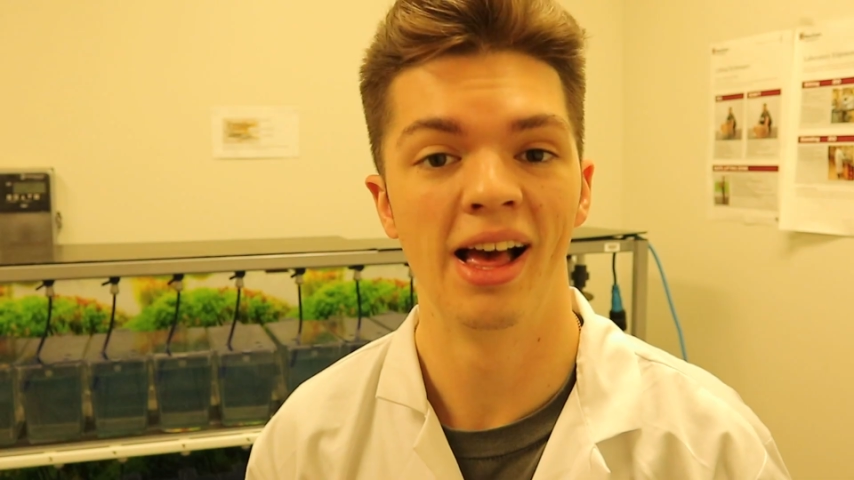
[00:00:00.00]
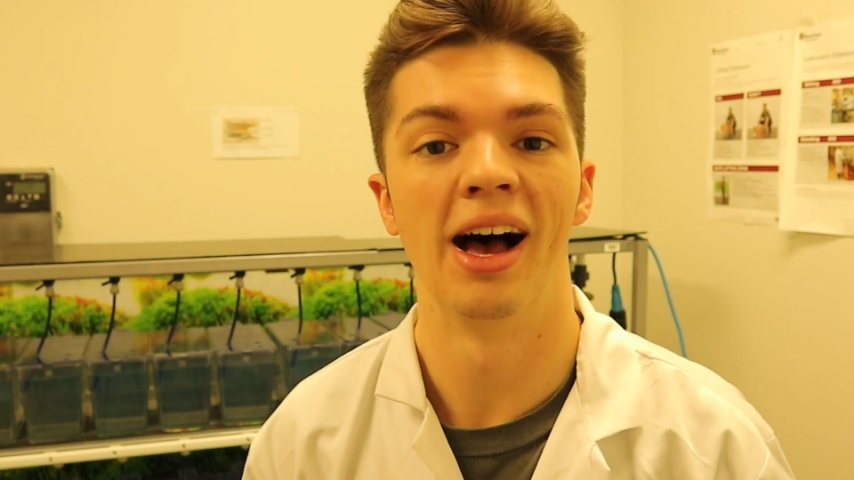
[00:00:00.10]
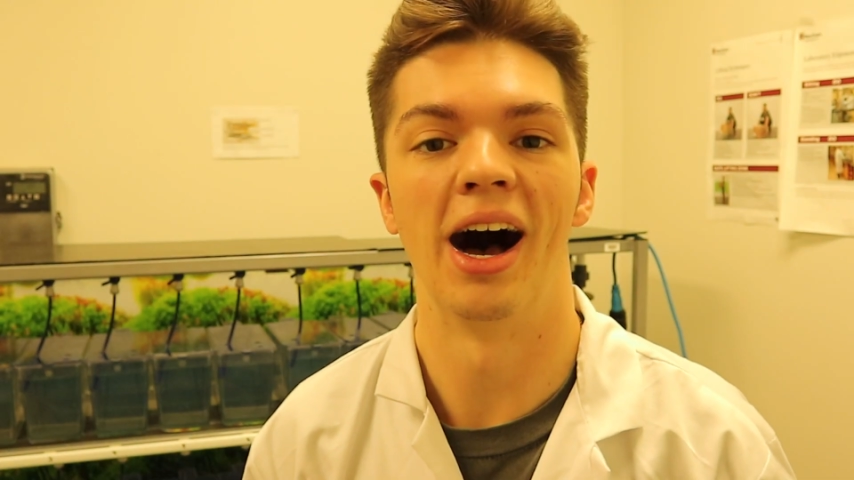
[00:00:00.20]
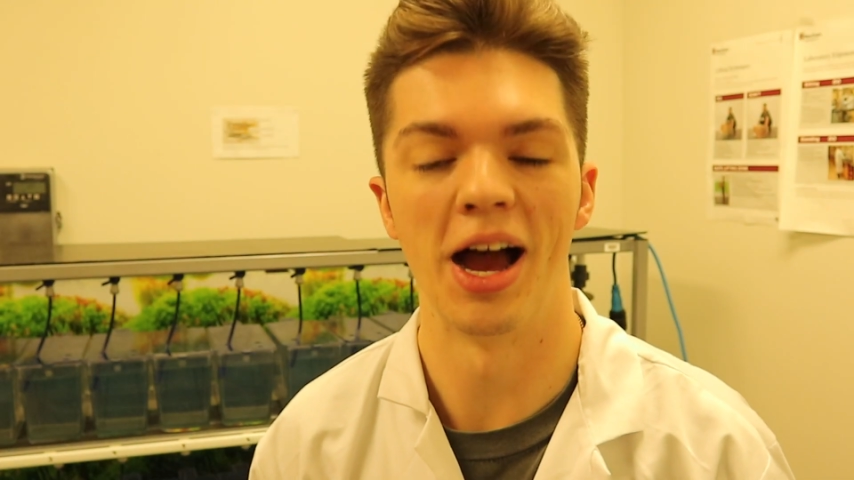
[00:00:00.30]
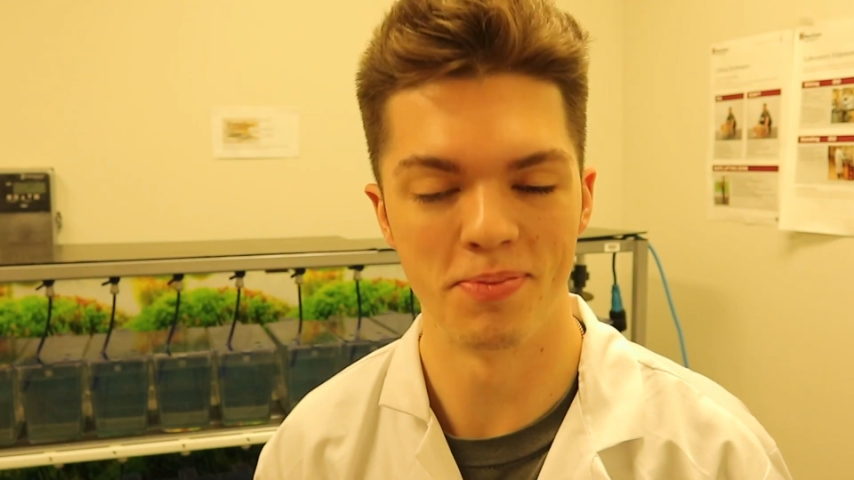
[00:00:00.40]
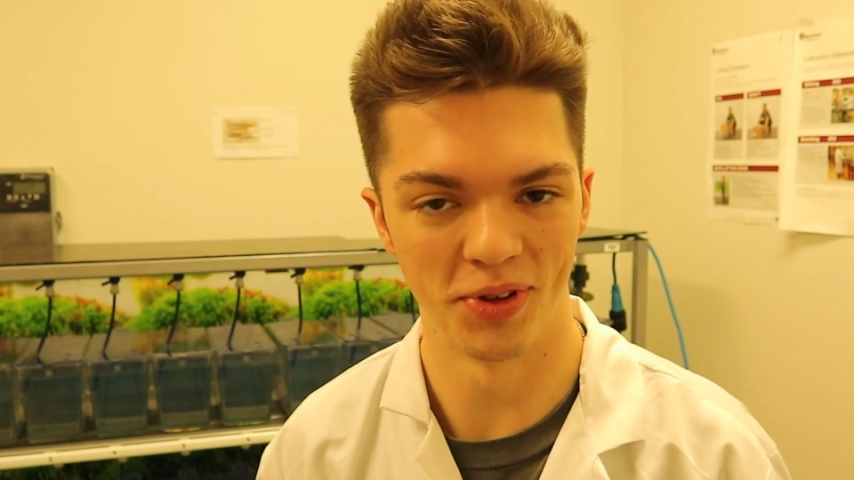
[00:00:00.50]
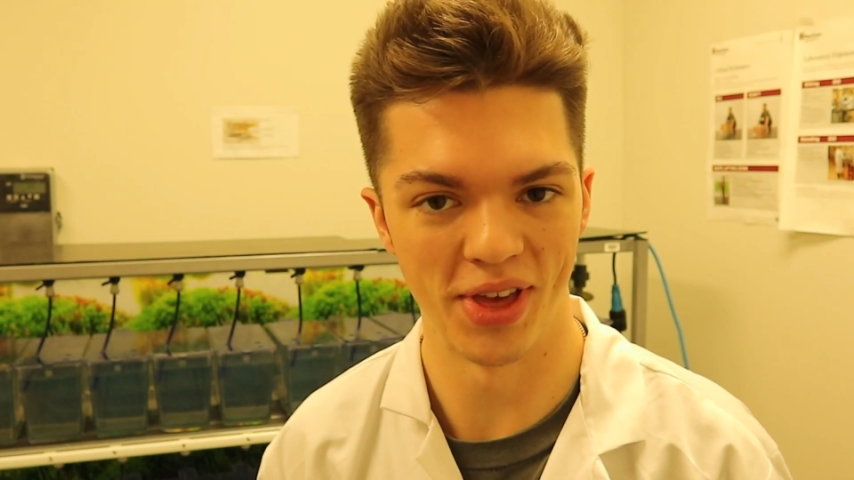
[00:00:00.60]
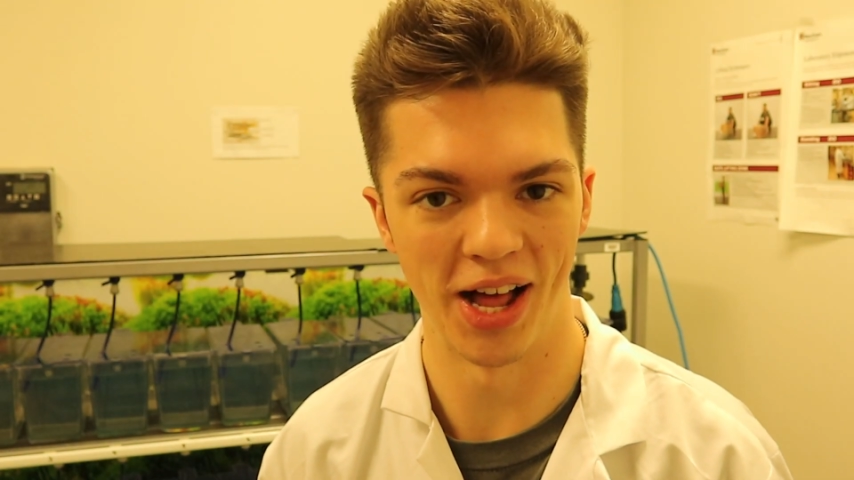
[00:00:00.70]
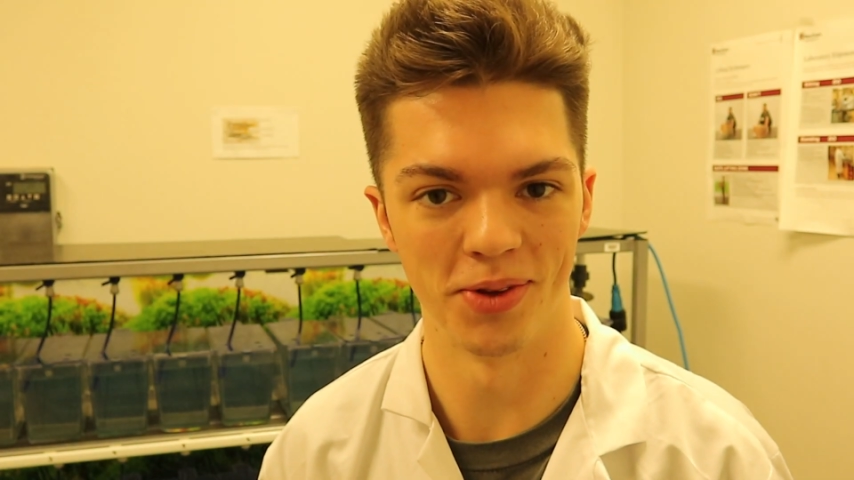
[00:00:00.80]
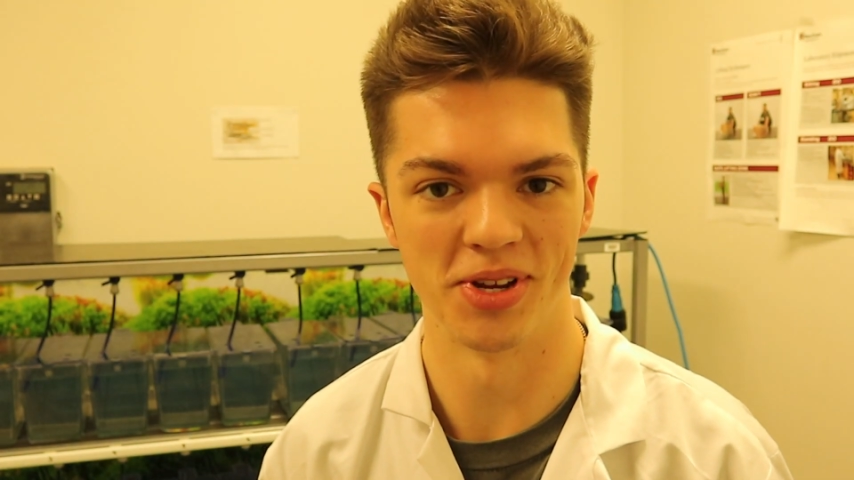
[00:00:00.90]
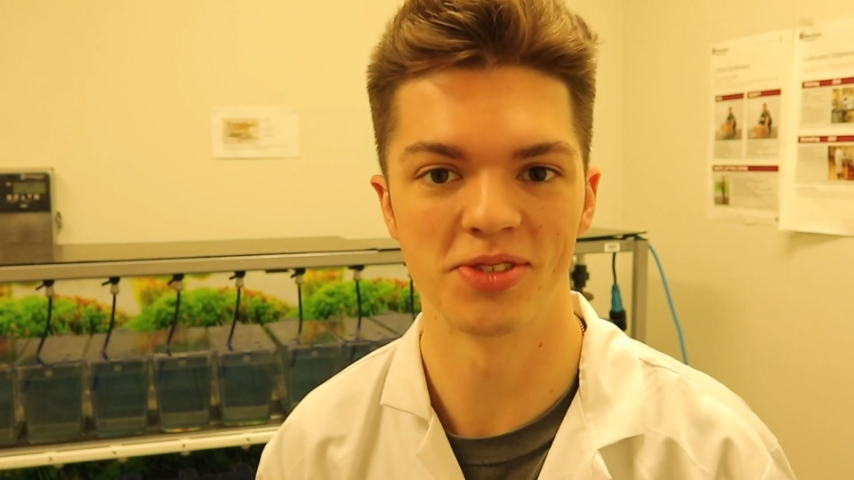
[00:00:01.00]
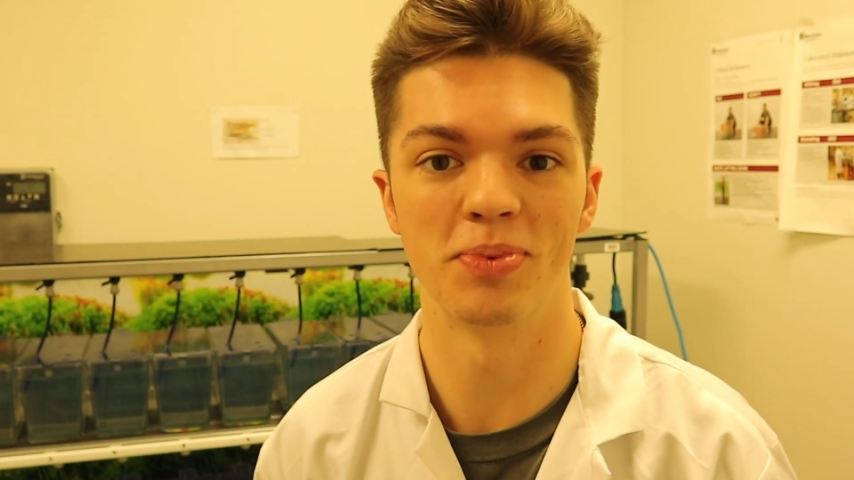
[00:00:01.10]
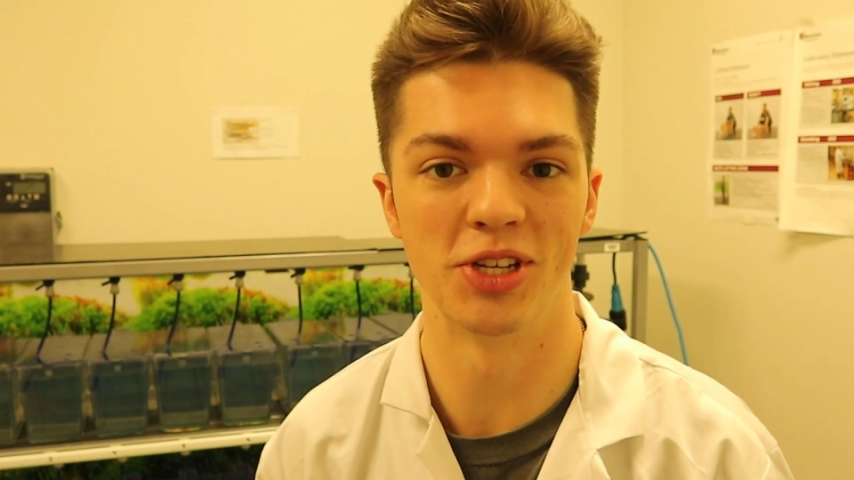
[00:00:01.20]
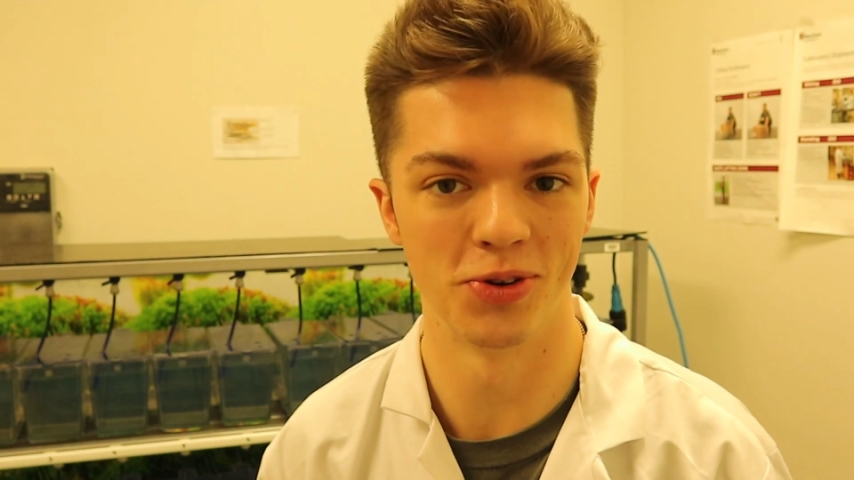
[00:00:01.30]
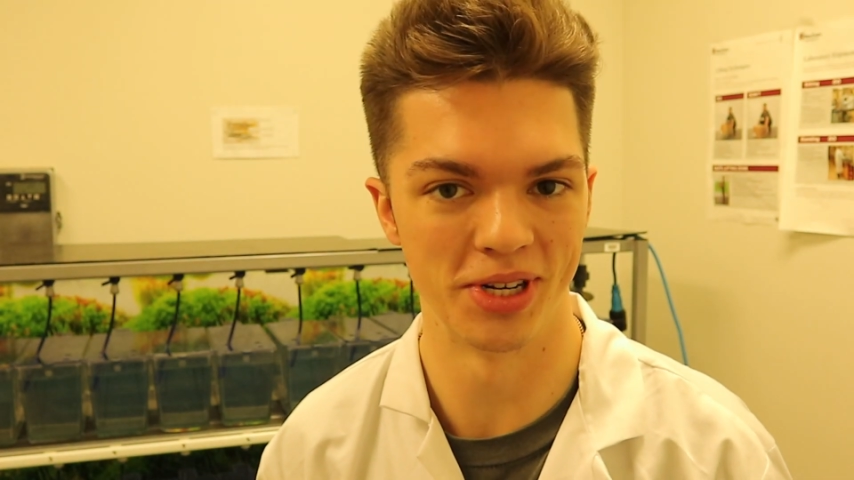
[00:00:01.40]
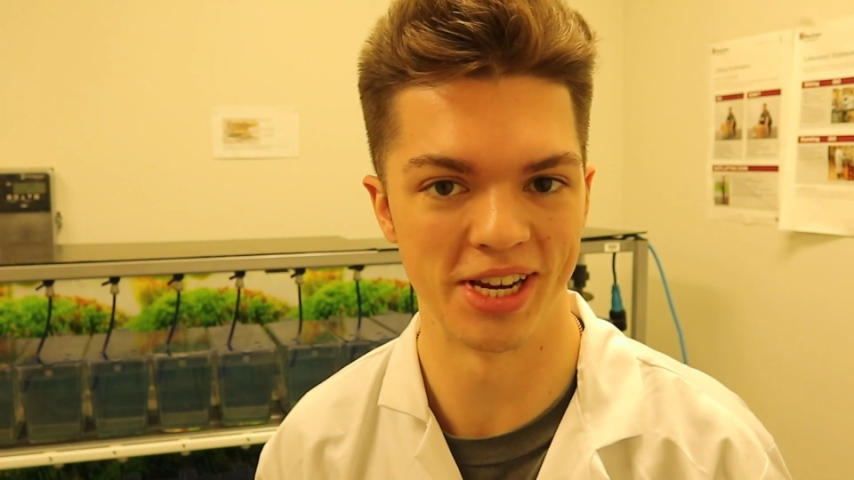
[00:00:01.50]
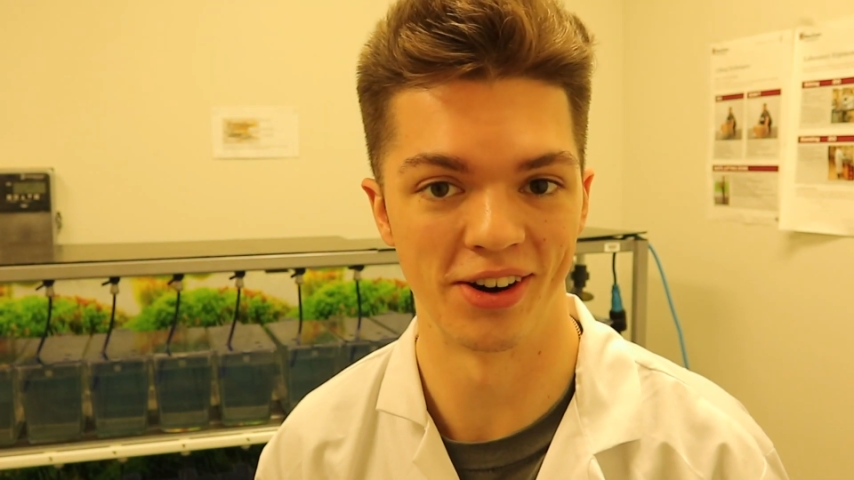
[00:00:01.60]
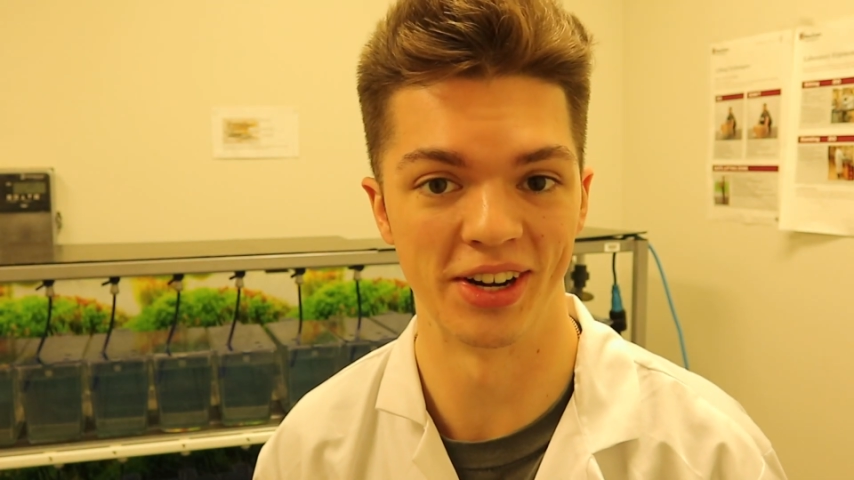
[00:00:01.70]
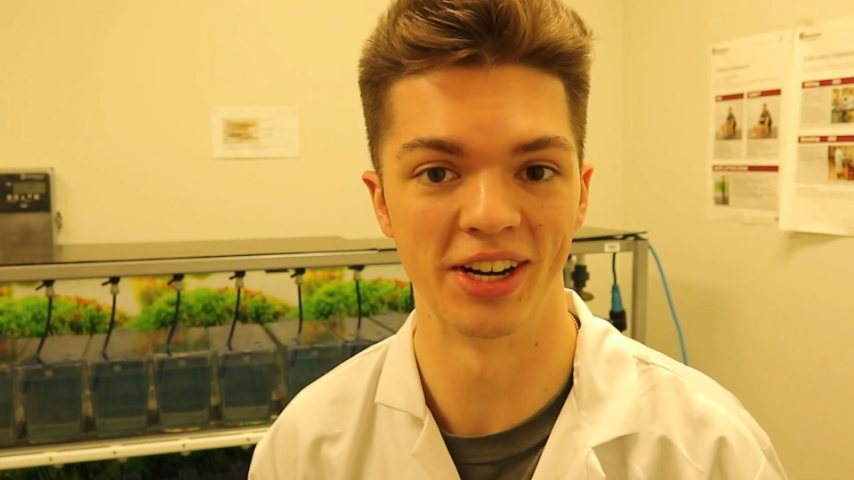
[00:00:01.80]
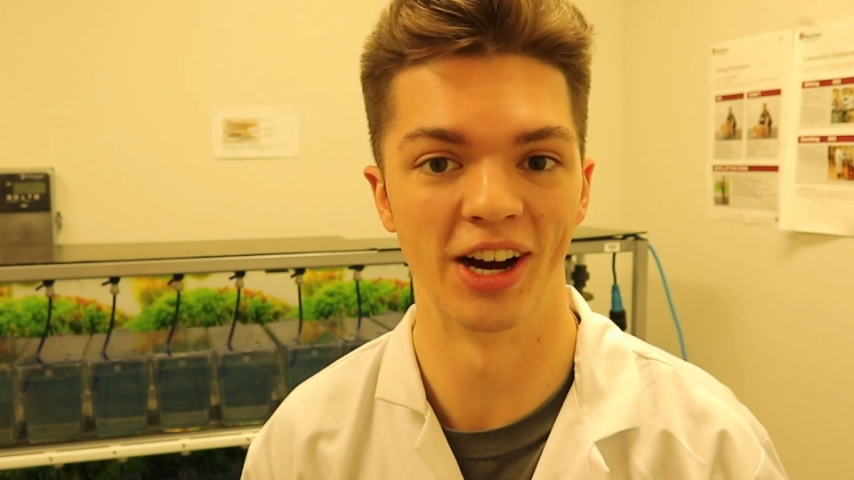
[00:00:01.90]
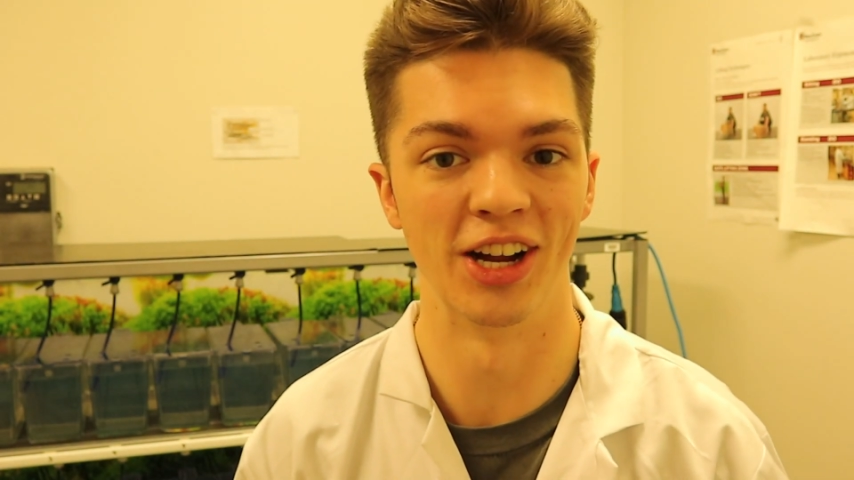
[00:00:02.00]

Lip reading: hypothalamus pituitary